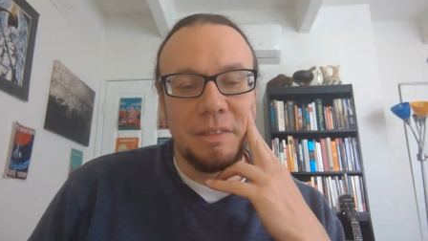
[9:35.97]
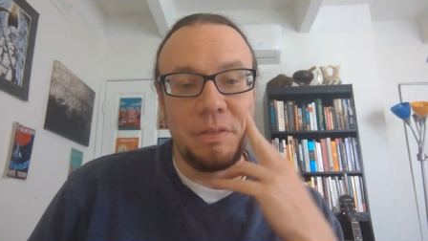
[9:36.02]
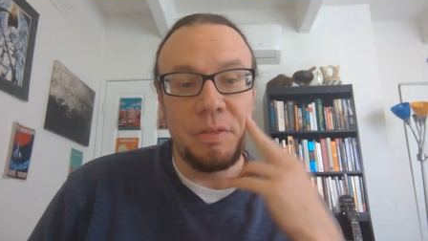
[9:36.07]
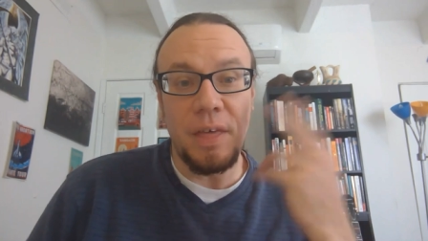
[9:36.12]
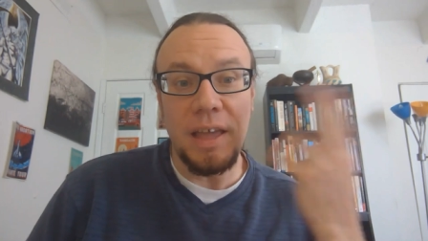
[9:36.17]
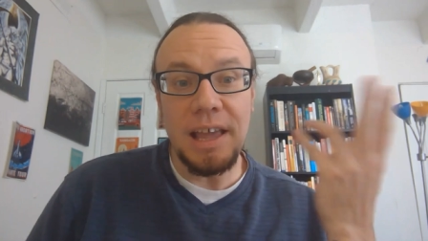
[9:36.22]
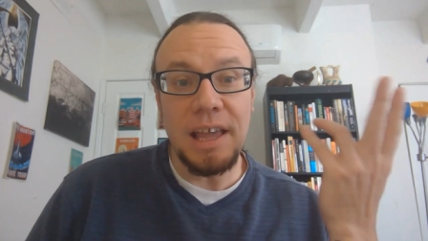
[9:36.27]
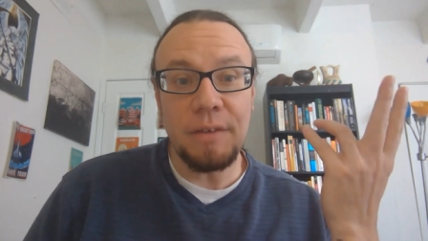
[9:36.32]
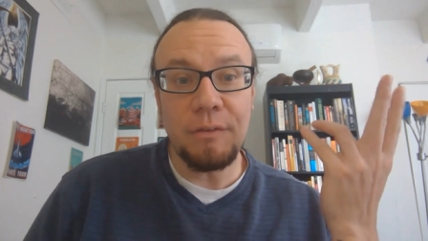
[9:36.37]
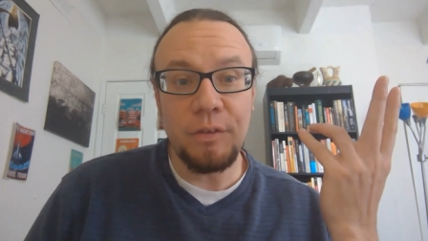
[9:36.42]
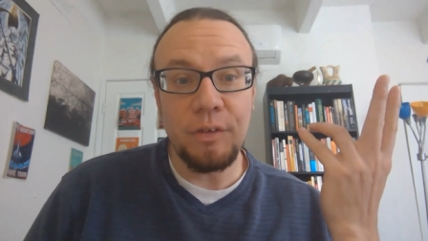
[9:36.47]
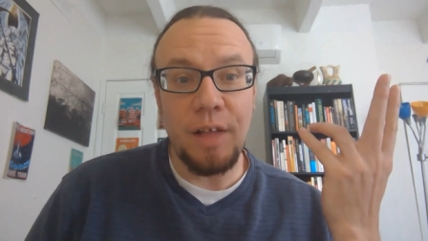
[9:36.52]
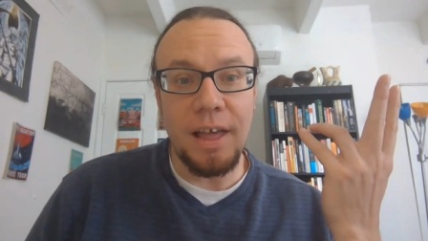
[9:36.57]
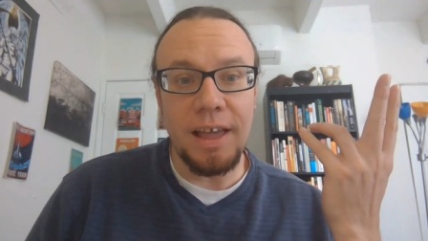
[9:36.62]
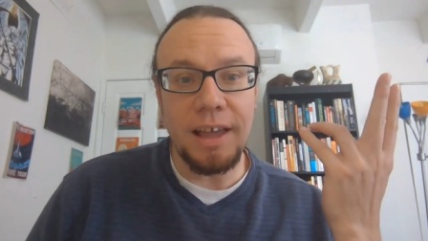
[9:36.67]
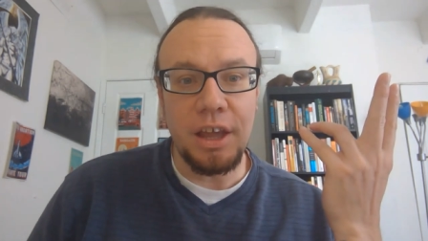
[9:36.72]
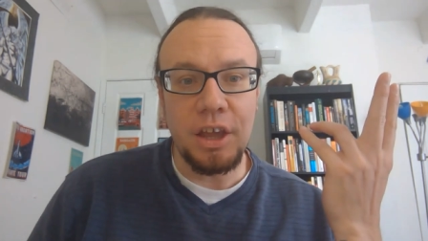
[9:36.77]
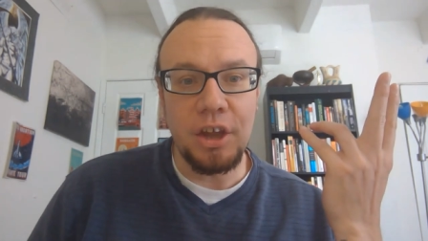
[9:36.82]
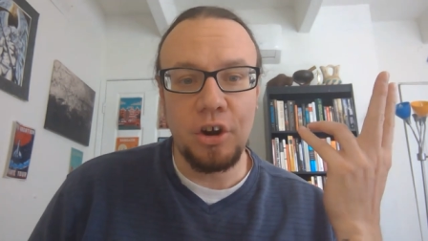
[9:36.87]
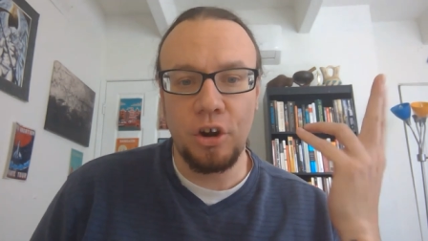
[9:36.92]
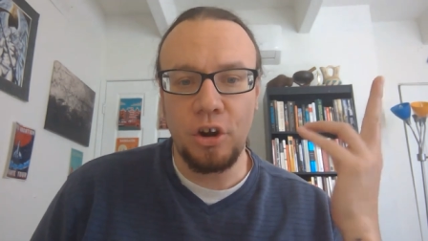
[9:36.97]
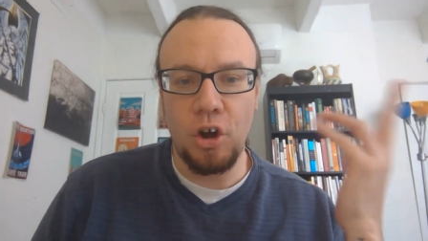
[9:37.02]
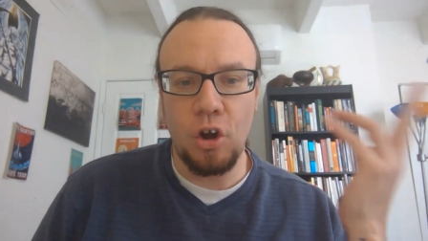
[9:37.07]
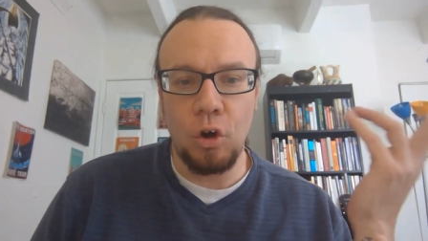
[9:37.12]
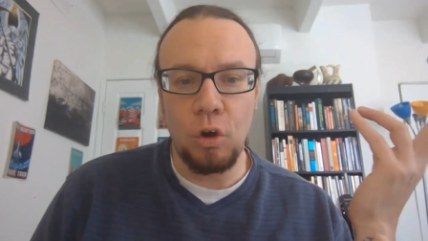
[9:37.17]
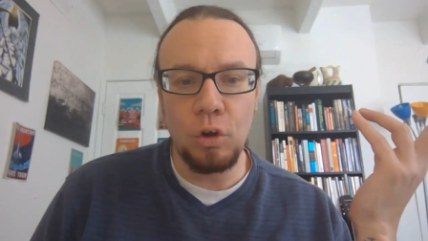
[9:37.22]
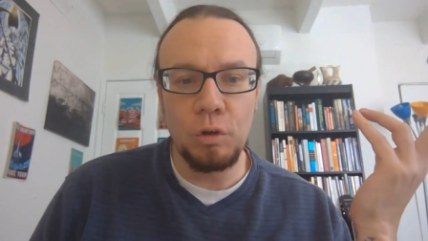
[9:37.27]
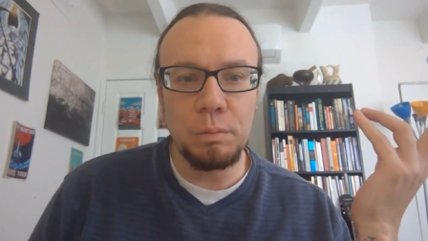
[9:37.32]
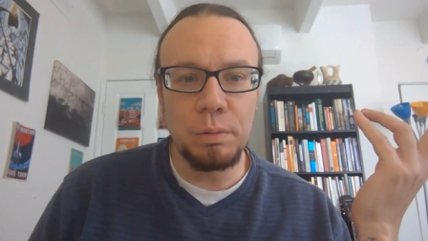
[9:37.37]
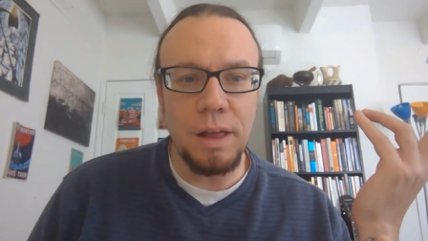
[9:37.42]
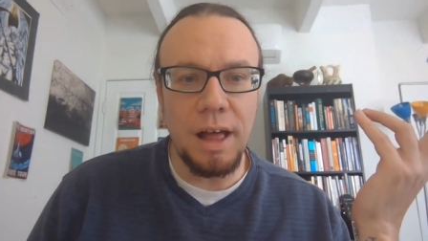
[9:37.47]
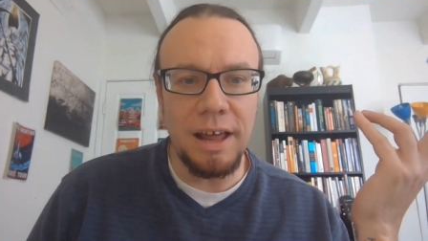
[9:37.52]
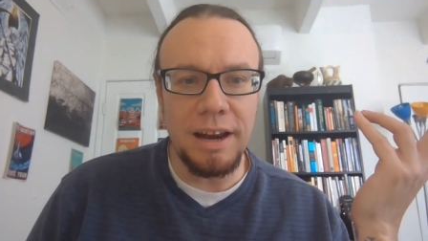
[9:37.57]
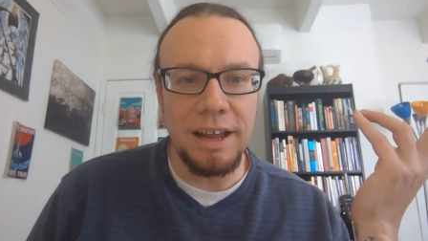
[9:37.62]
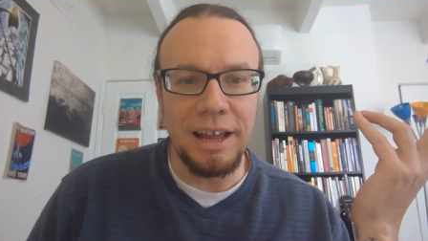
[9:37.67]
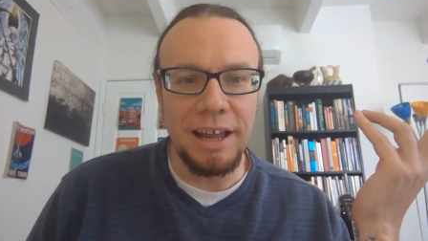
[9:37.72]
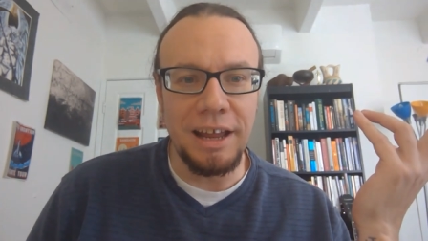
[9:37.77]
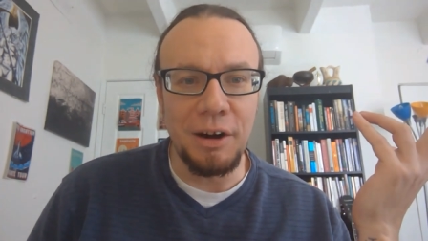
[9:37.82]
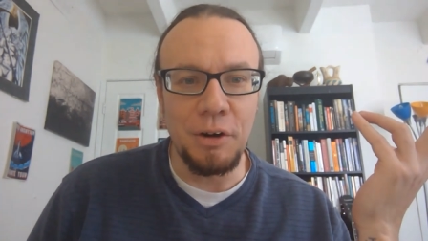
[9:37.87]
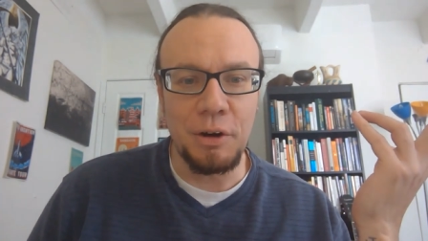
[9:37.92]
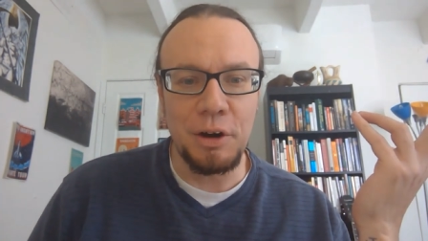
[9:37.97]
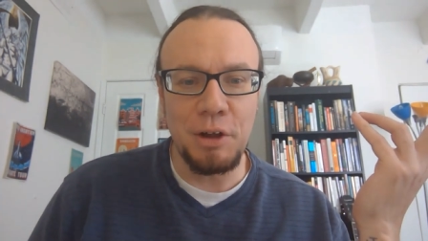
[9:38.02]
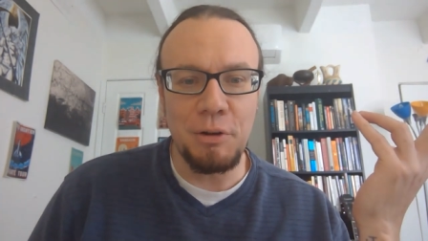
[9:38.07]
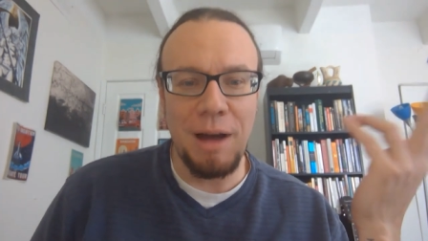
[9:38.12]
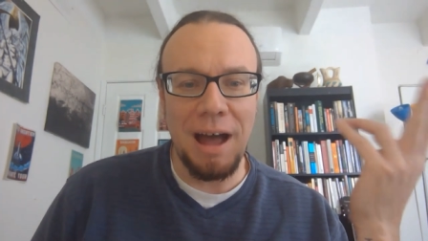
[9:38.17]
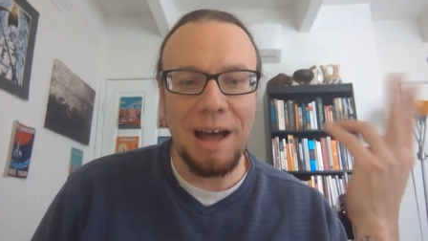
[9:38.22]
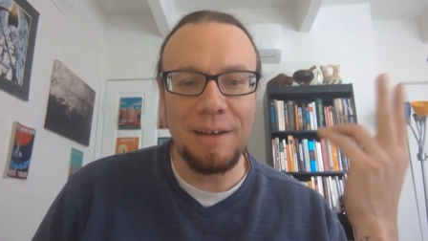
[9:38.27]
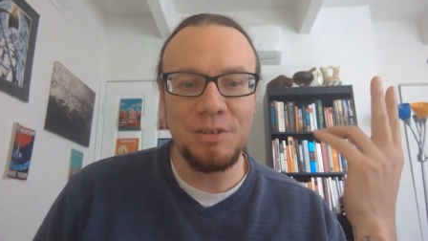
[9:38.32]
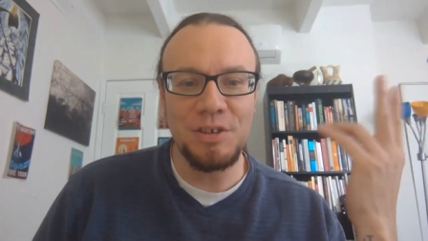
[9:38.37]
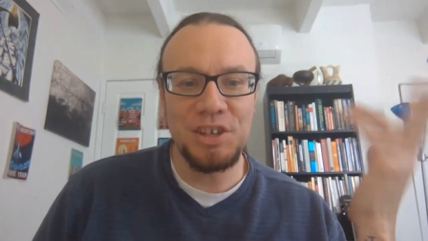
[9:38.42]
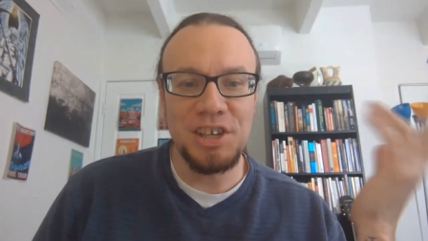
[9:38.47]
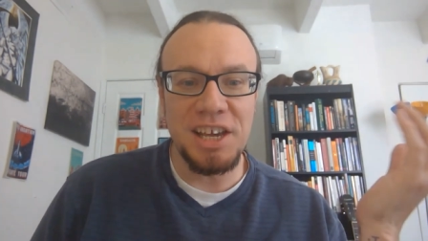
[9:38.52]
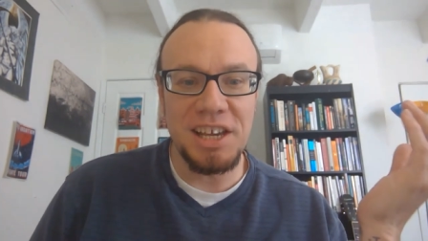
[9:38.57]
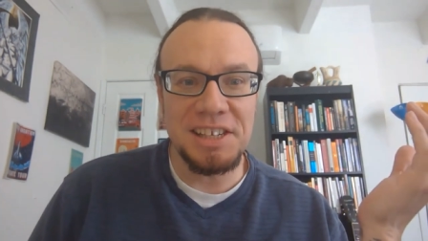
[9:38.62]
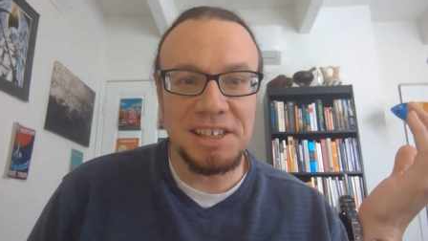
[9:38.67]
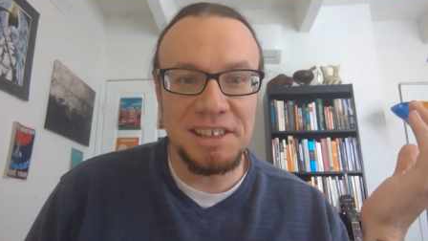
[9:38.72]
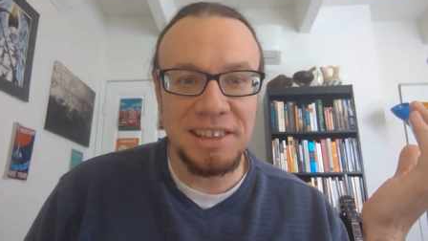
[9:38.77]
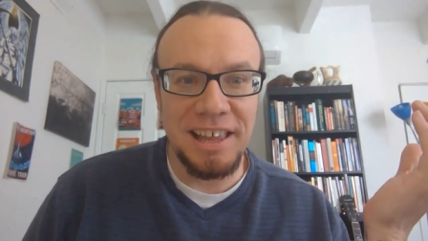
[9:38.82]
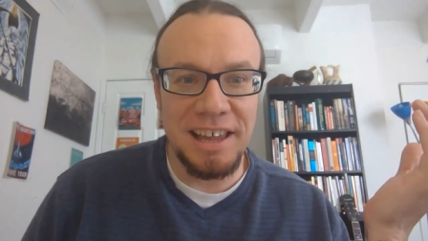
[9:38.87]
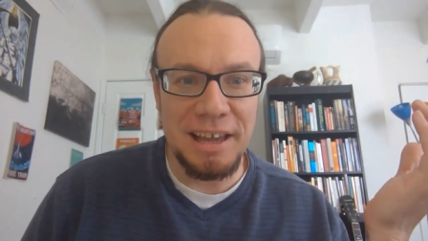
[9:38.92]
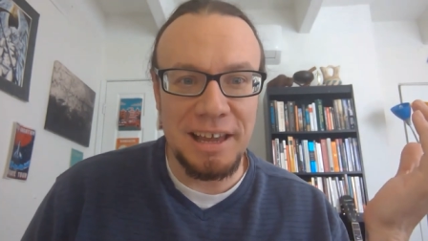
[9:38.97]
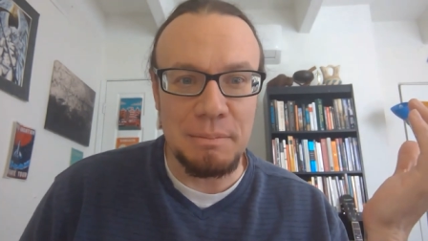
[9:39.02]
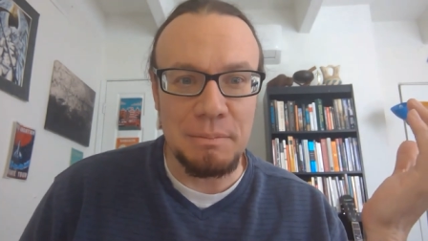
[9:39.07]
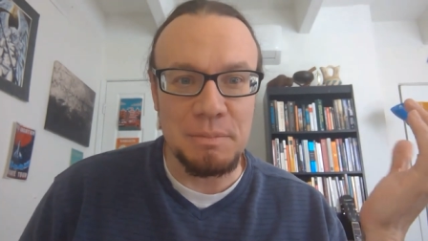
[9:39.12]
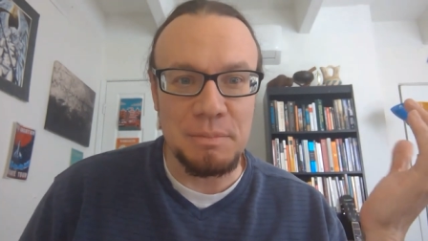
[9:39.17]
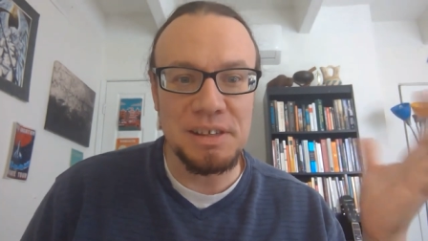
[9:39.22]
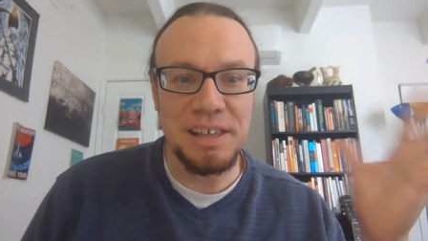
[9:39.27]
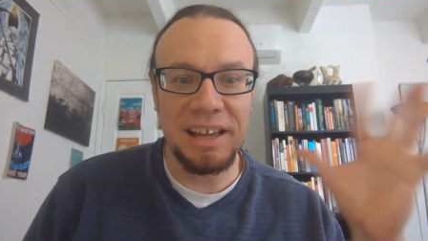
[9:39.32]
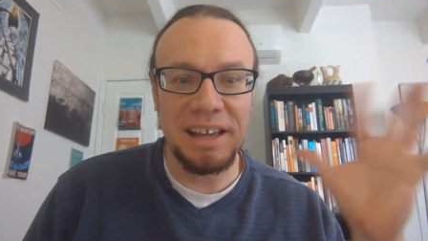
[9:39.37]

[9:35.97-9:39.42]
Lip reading: Think if like you're cold-blooded or you have 6 limbs,